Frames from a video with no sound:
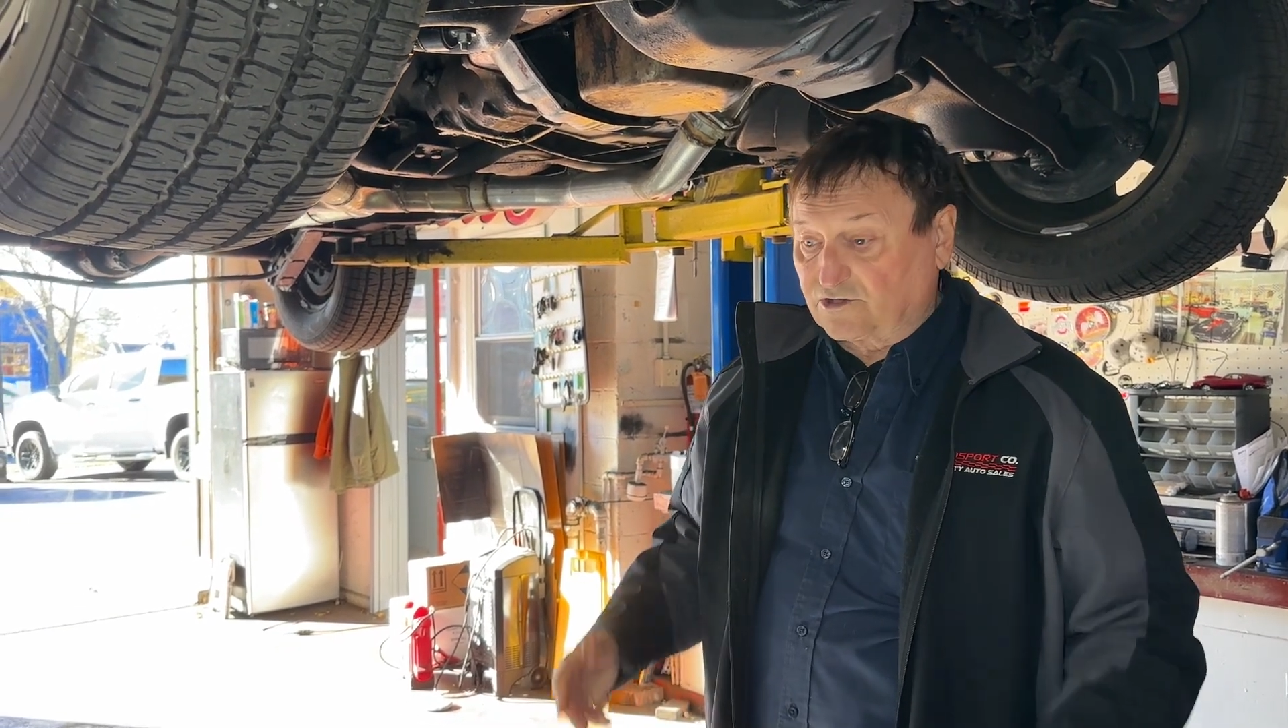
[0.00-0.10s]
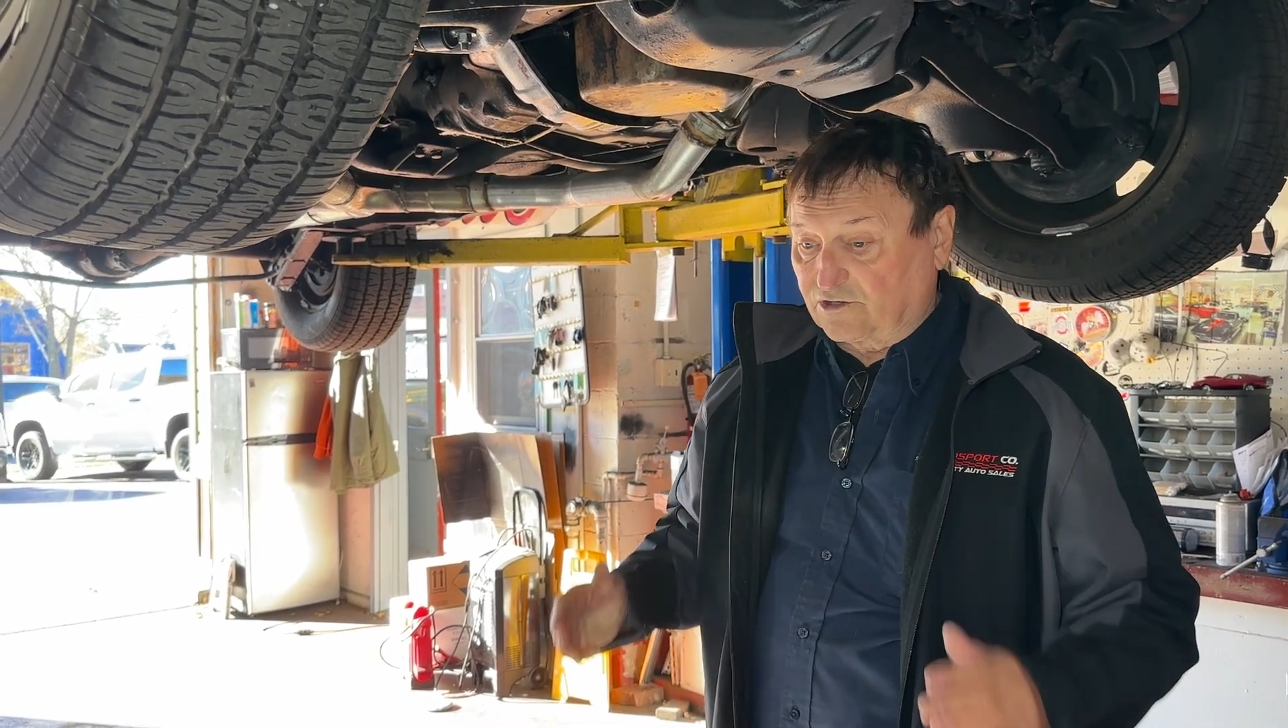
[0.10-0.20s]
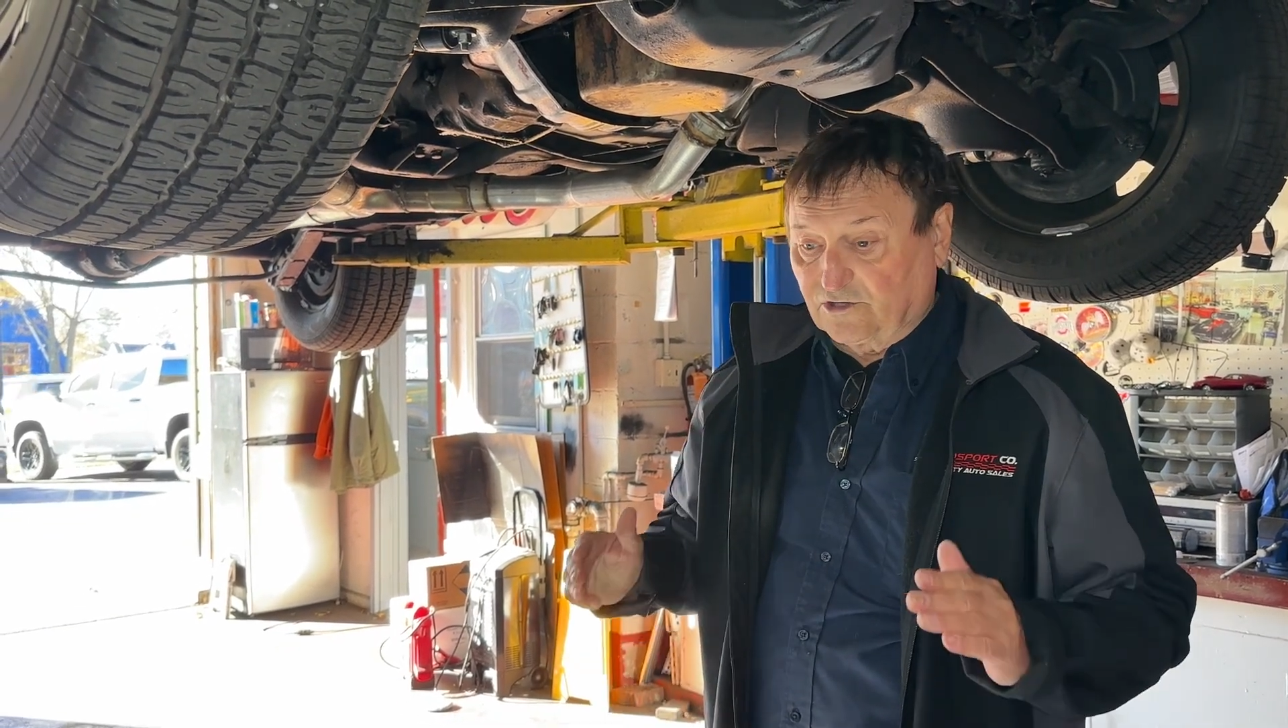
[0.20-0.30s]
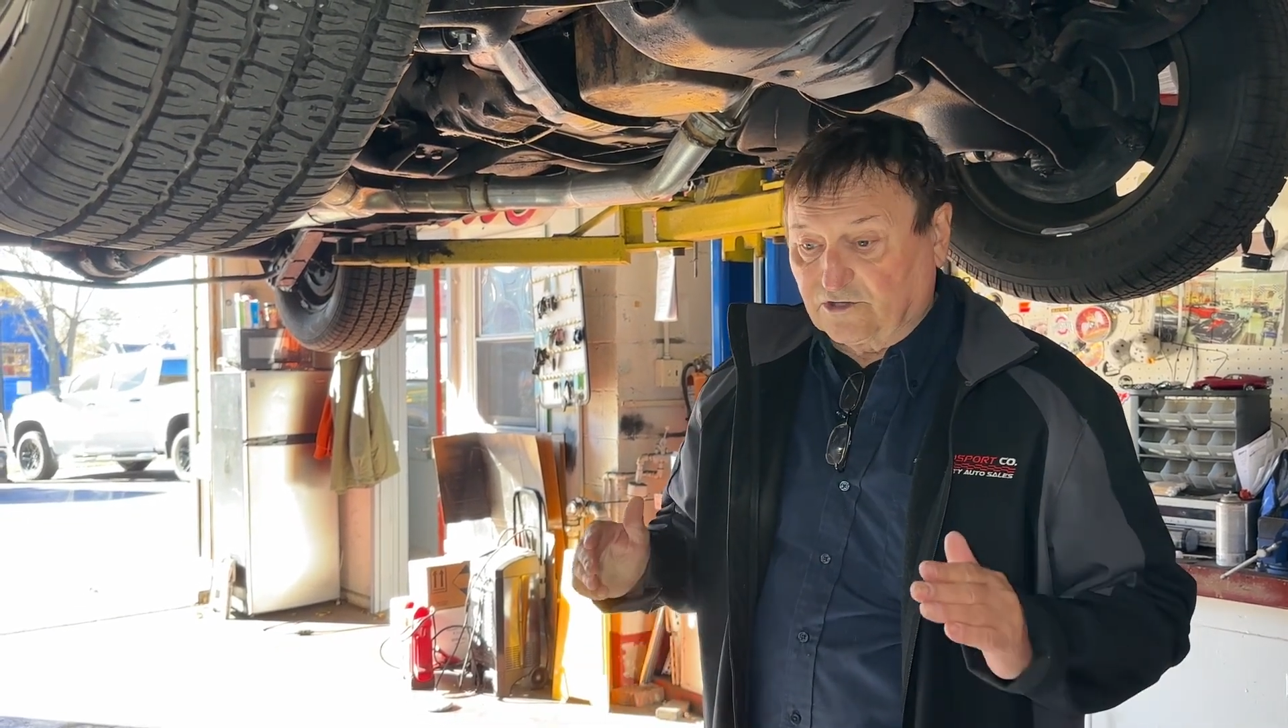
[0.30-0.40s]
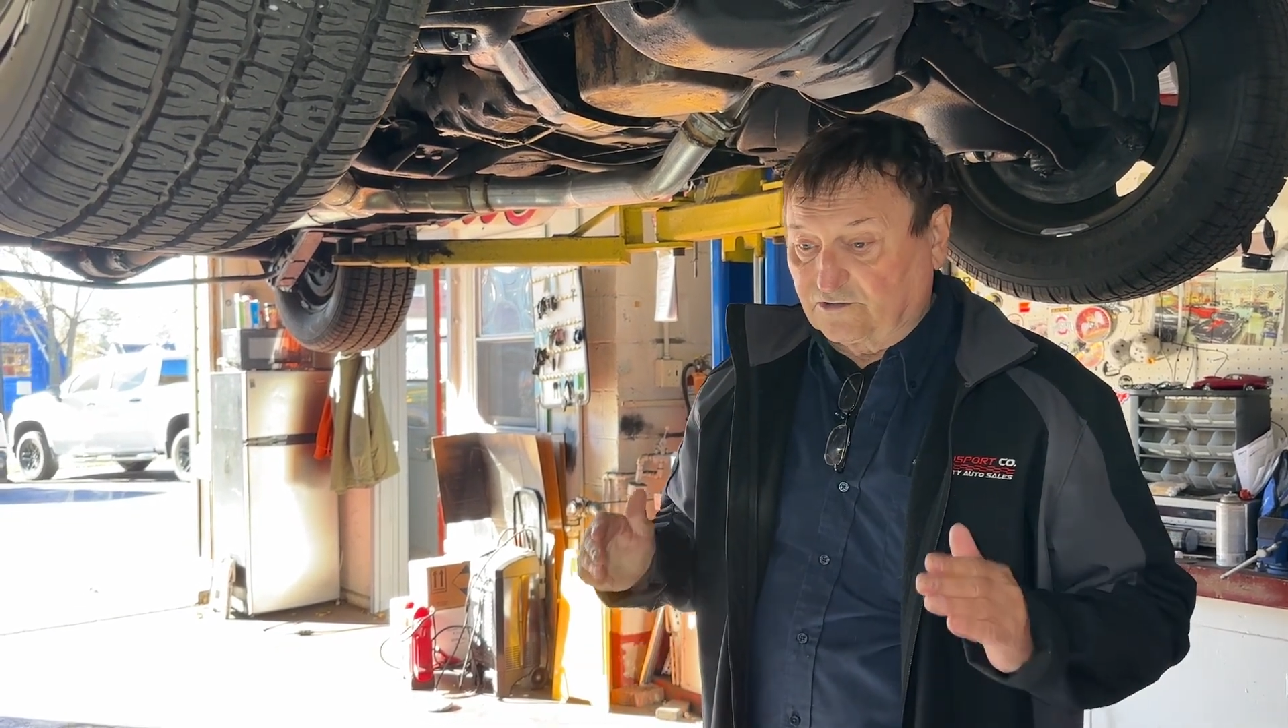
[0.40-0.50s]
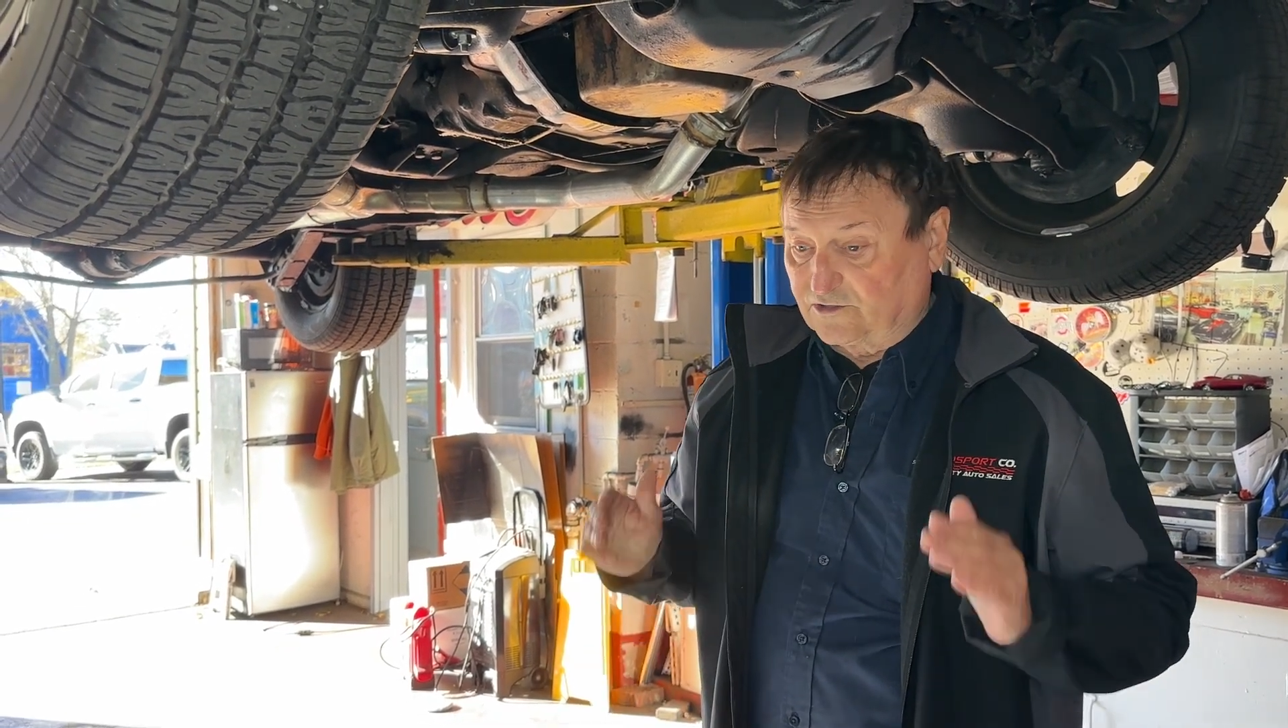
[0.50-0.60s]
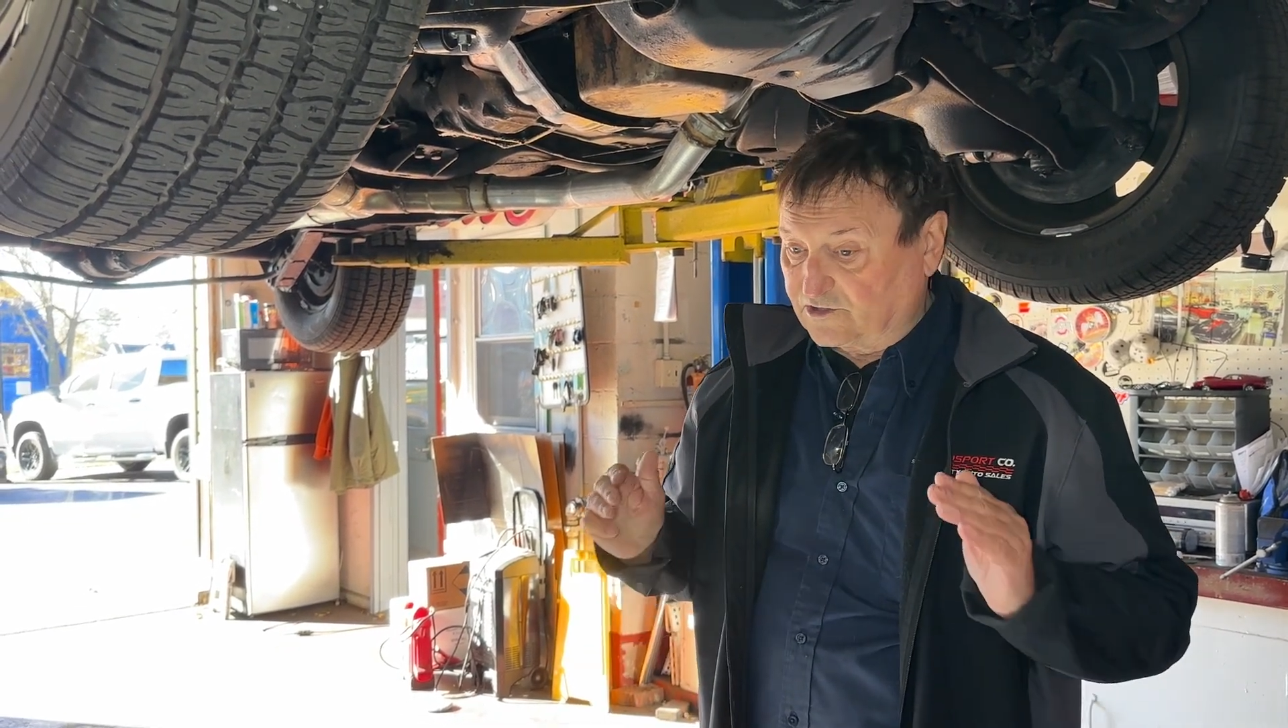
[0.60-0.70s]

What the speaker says: so you can